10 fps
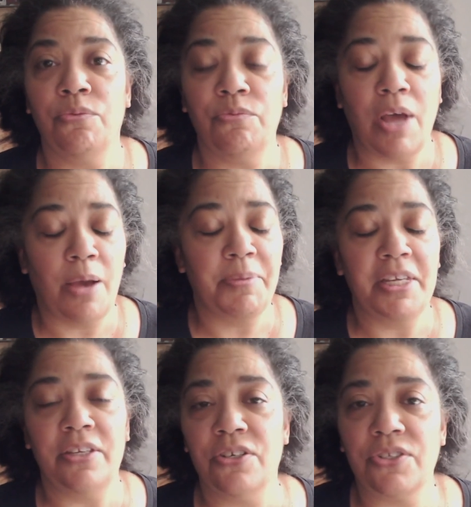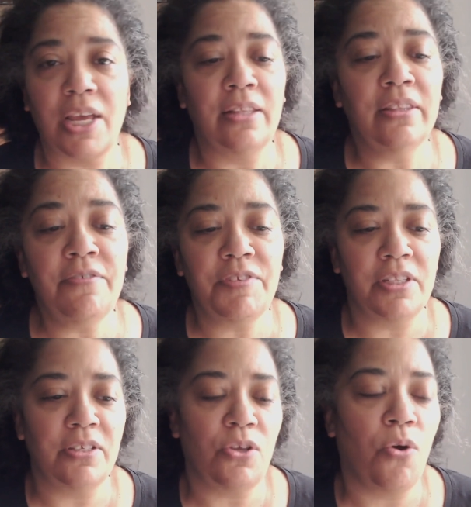how many years I lived
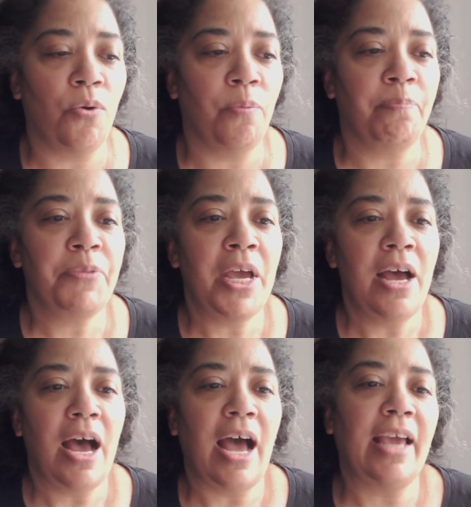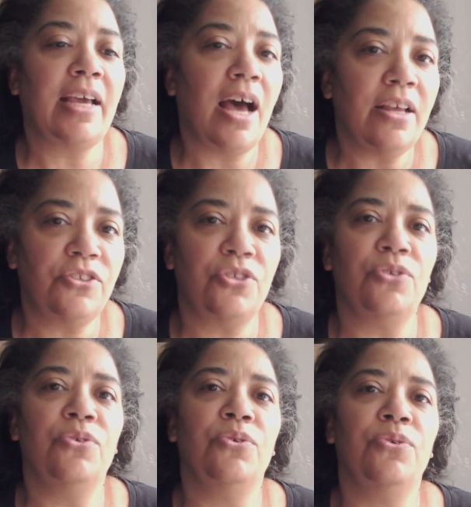in this home, I got
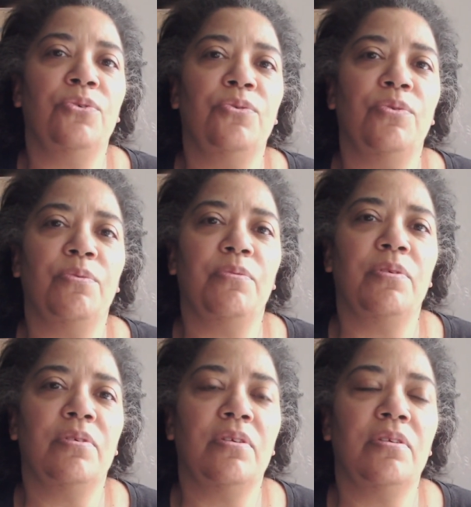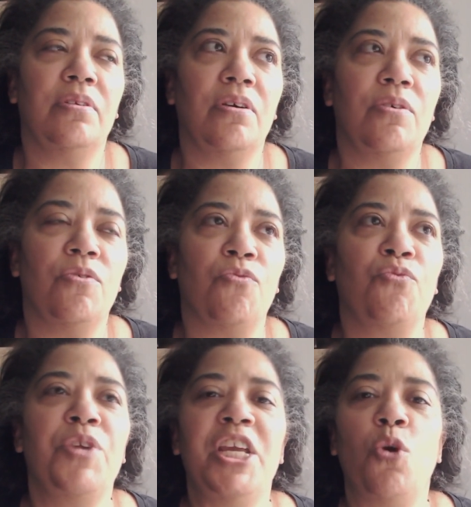to
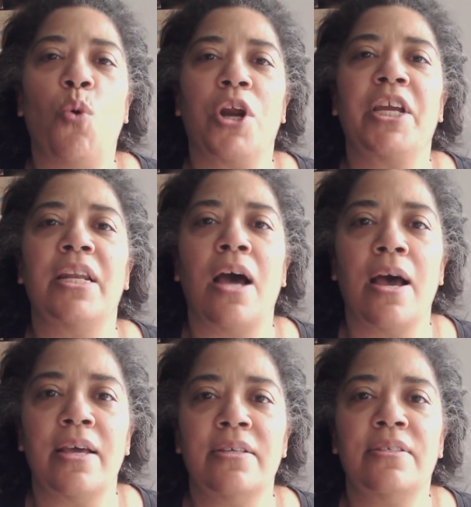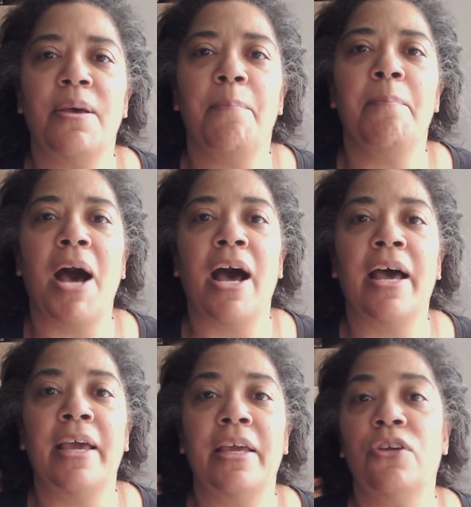reorganize
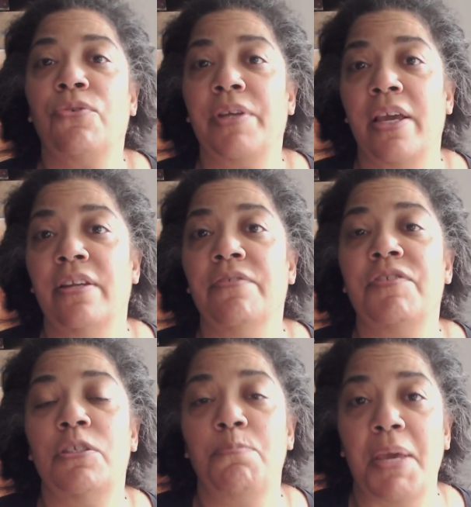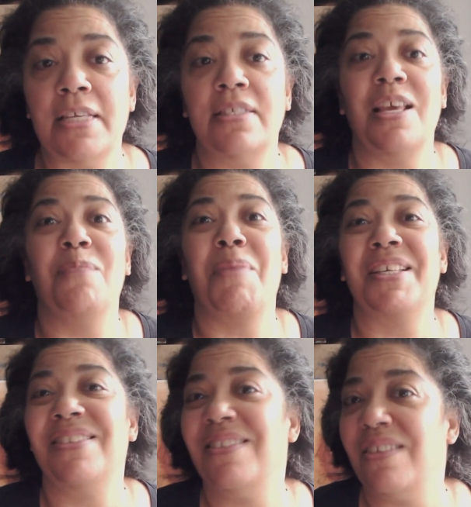my creative space and my
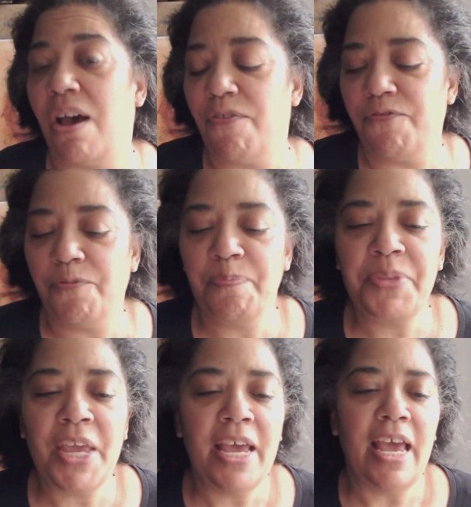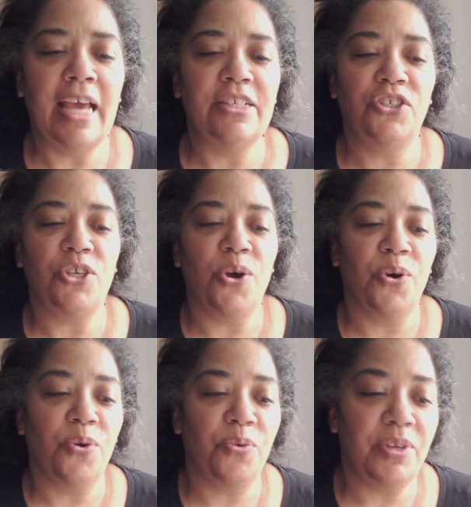stuff. And
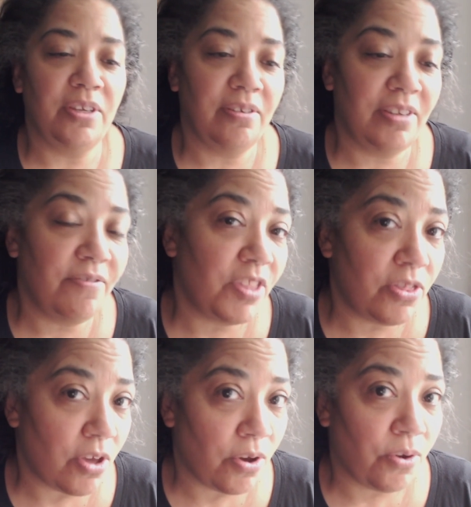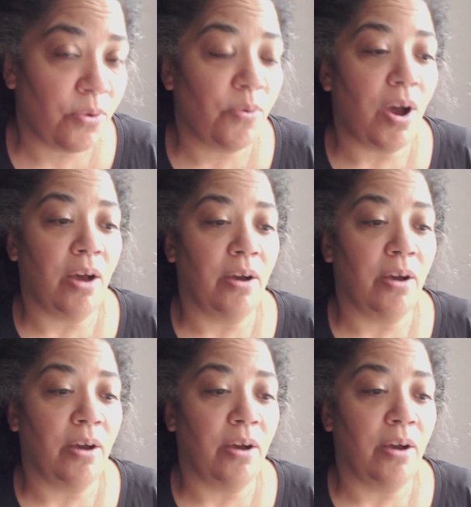so even though